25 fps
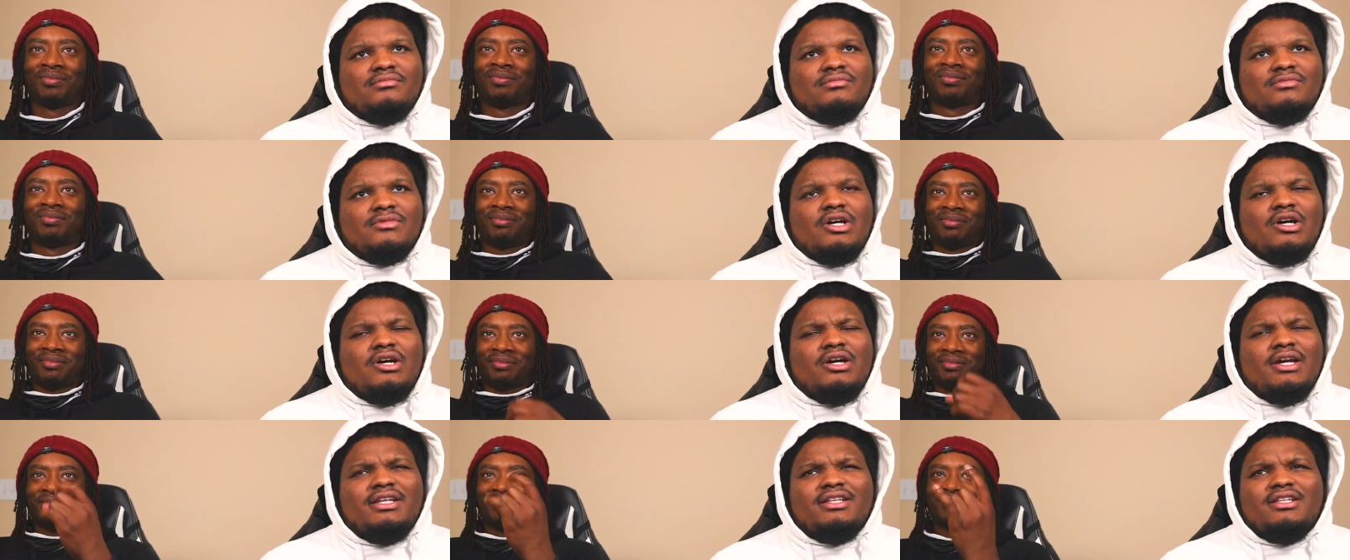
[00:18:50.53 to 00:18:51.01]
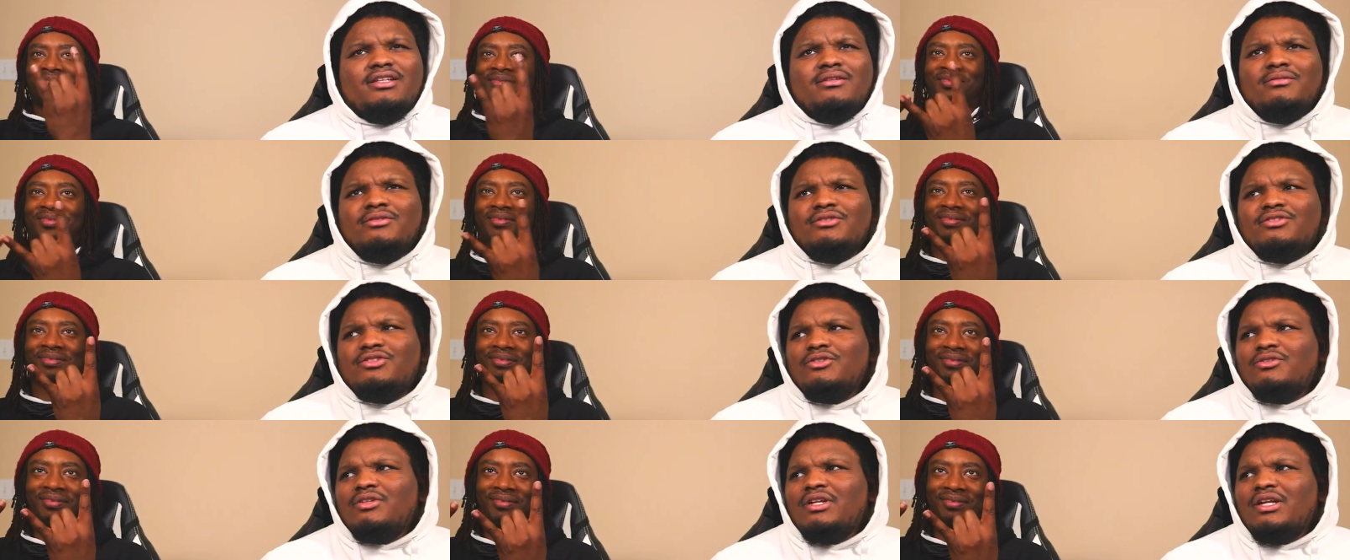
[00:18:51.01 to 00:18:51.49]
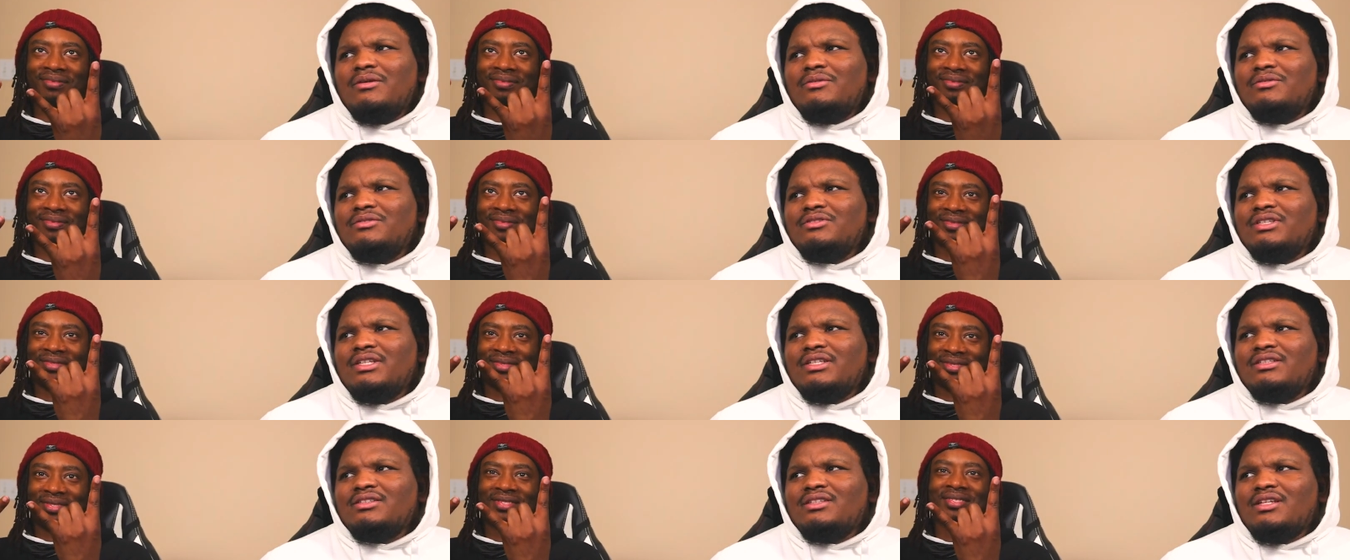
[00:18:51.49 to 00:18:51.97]
Speaker 1: Oh, ain't them the two that was
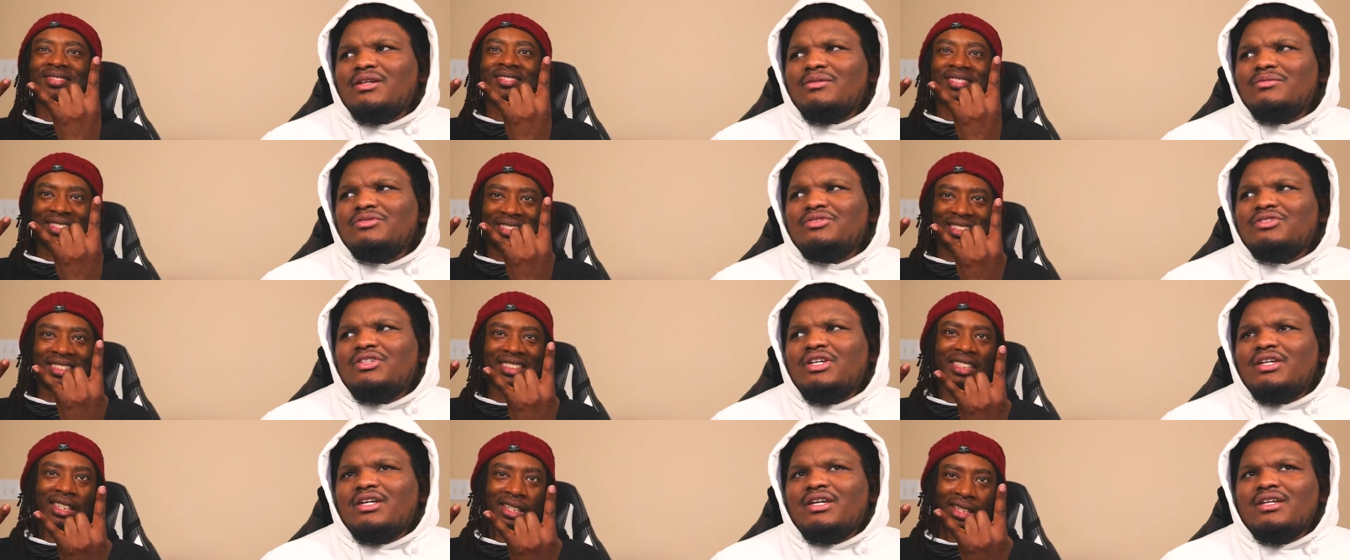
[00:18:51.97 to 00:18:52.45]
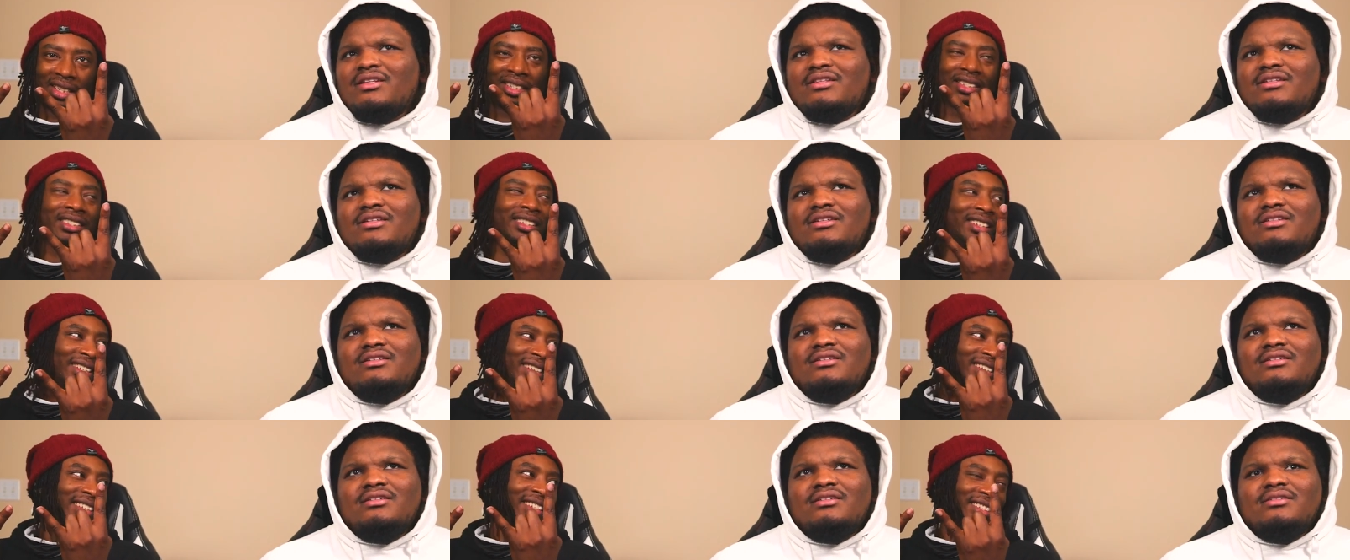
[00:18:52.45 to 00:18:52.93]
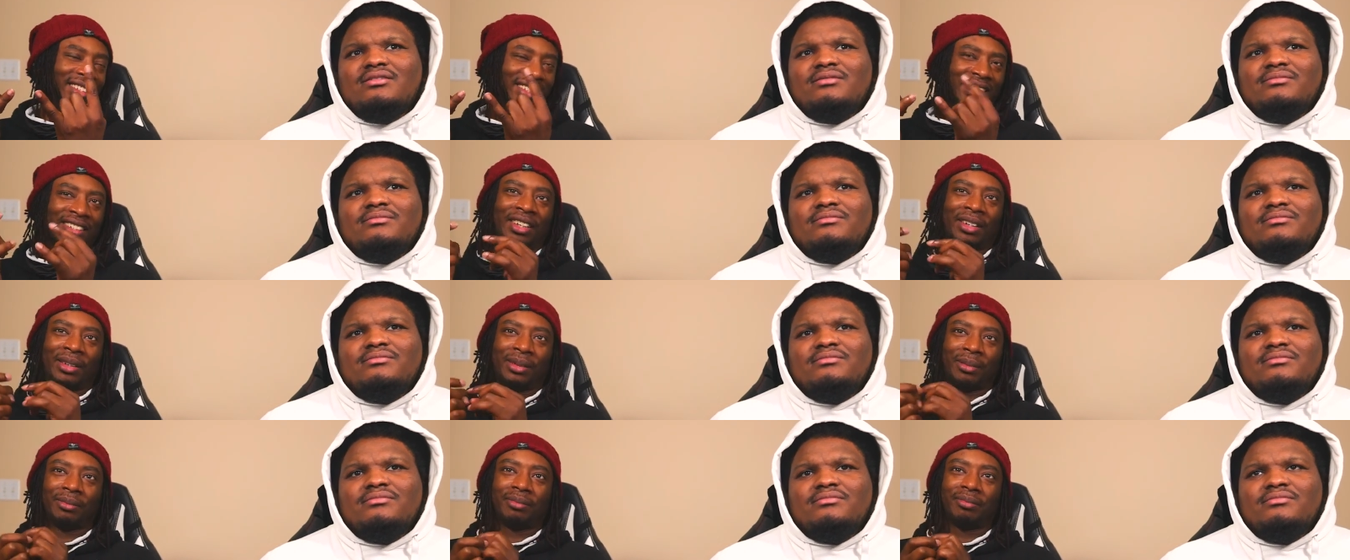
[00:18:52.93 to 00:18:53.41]
that was stuck at the um?
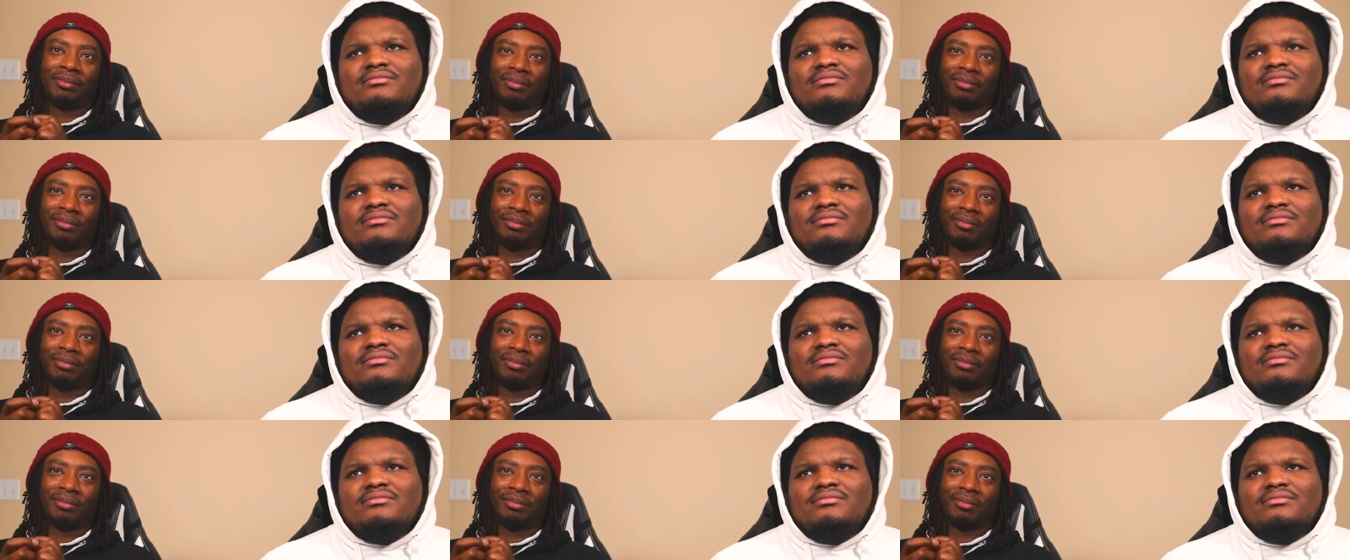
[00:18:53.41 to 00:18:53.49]
Yep.